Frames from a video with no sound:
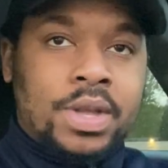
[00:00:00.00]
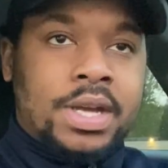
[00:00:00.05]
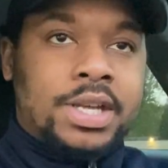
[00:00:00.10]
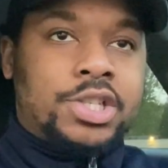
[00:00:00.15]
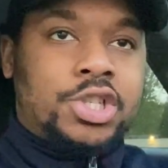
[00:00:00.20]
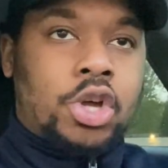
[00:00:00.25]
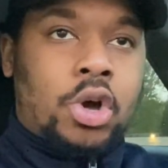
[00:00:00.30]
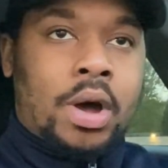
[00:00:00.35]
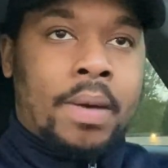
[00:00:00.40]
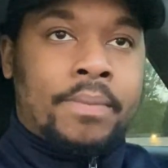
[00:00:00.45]

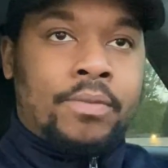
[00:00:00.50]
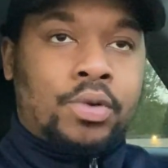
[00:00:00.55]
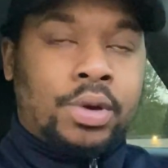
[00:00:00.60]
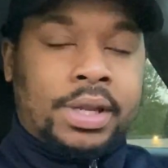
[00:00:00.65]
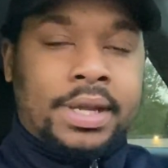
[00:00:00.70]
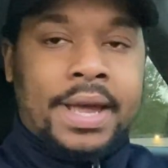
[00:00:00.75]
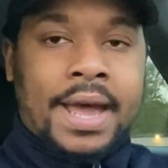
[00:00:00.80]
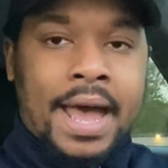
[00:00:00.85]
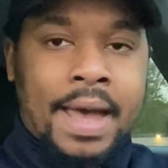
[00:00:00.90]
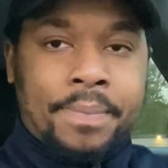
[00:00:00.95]
So I'm
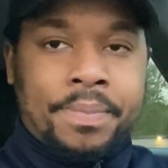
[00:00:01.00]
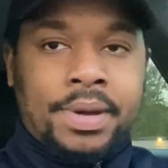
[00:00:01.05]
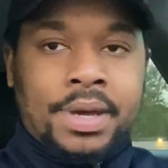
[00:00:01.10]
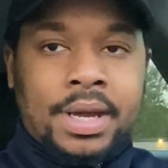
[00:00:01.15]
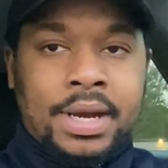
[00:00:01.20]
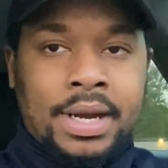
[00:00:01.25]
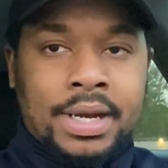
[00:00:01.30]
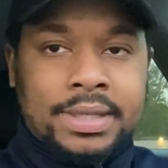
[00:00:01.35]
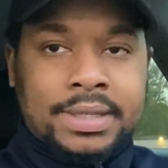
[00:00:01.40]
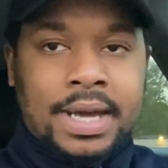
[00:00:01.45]
really happy
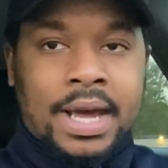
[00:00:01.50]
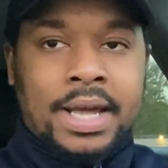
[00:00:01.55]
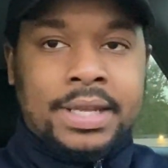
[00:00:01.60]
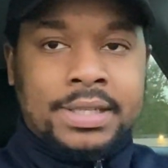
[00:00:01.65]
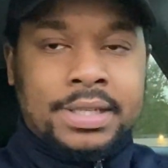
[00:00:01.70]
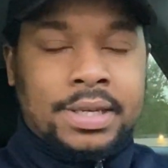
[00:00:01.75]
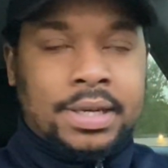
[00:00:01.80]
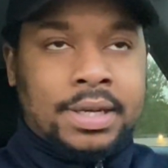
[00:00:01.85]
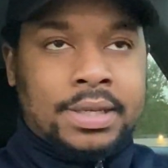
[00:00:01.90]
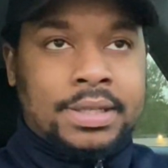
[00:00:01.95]
and excited
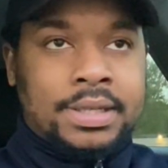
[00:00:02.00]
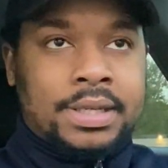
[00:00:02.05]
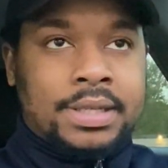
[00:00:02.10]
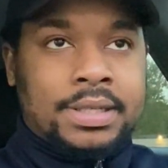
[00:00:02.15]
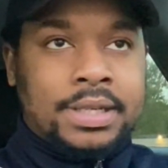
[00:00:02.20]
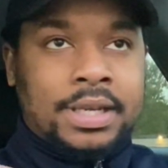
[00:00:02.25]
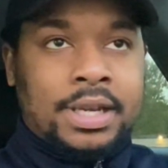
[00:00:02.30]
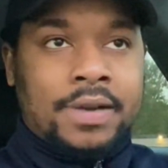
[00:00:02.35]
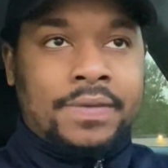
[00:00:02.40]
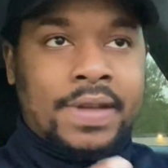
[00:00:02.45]
to, to,
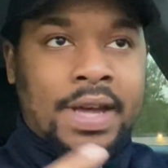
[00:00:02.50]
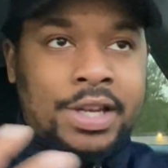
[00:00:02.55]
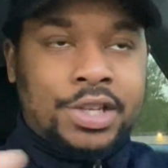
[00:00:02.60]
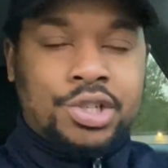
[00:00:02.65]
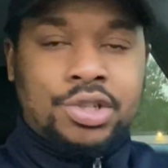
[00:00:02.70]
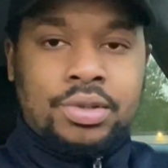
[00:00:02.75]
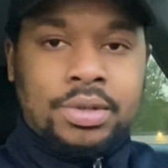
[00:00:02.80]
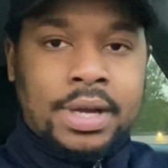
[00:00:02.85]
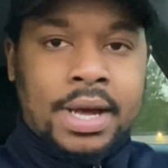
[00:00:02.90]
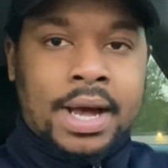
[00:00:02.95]
to, give that
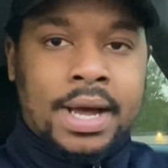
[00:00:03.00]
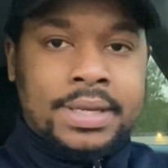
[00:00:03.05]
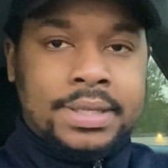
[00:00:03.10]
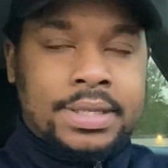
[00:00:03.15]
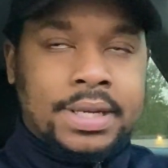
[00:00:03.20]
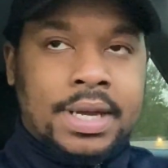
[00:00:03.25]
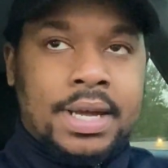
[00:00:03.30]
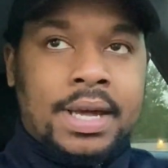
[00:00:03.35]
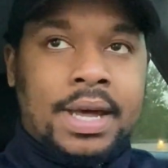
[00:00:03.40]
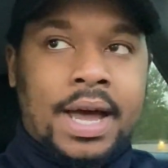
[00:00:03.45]
to you guys.